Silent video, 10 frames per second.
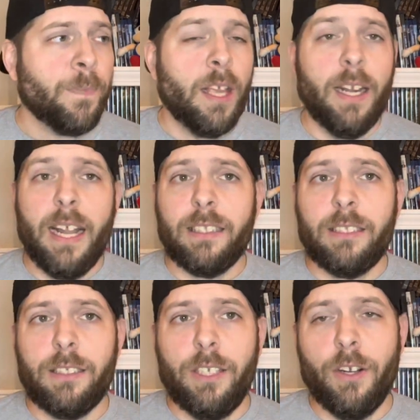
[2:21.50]
And
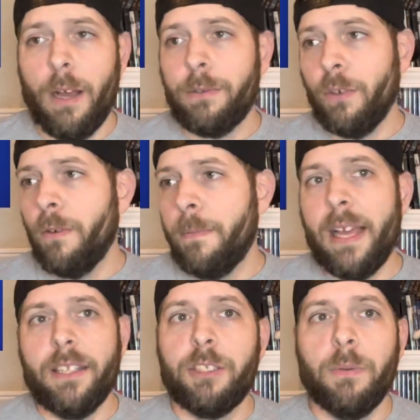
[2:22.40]
that's, I was going to
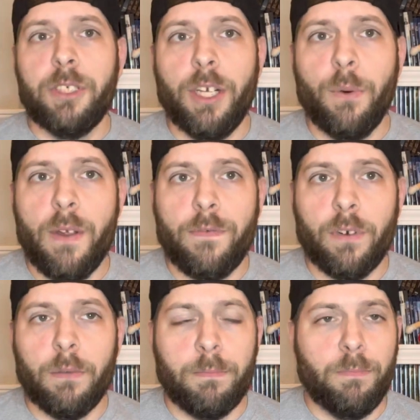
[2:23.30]
buy the Switch anyway
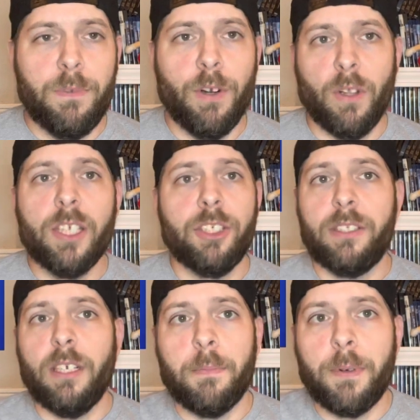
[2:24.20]
for, Legend of
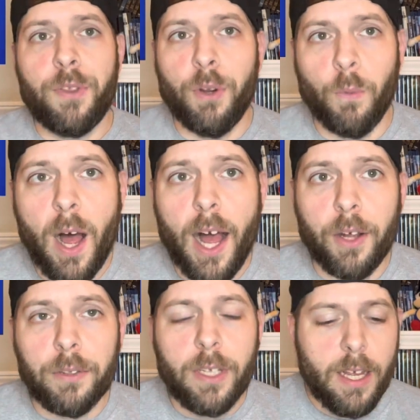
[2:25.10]
Zelda Breath of the
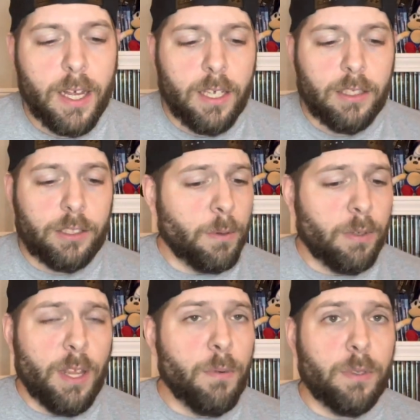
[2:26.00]
Wild.
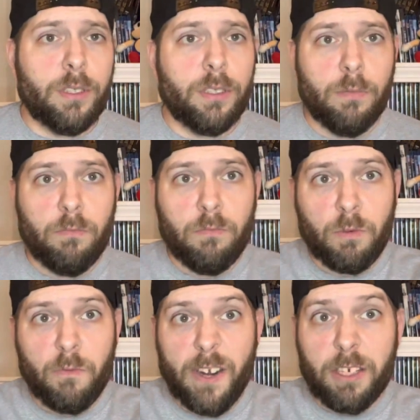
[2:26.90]
So it was,
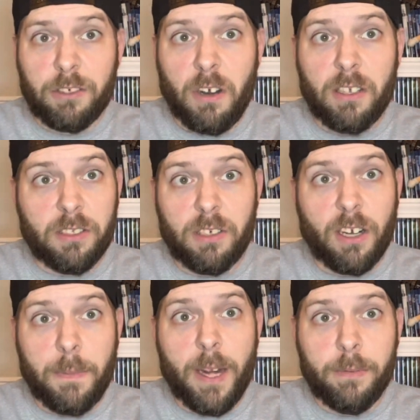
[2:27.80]
fingers crossed that
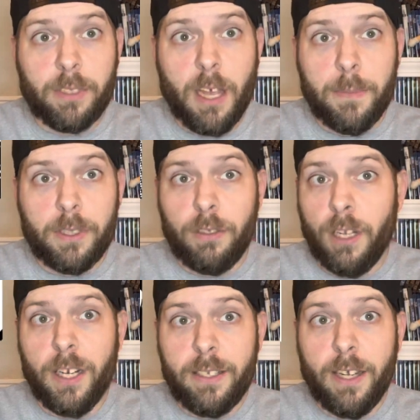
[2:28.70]
Sonic Mania was coming to the
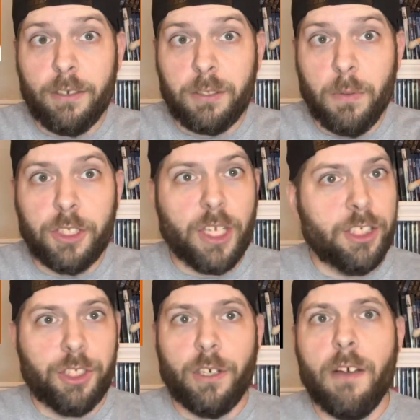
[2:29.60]
Nintendo Switch,
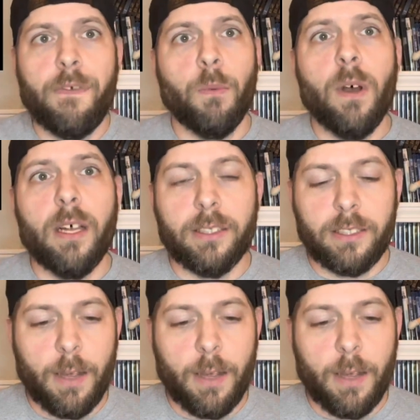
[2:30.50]
and sure enough it was.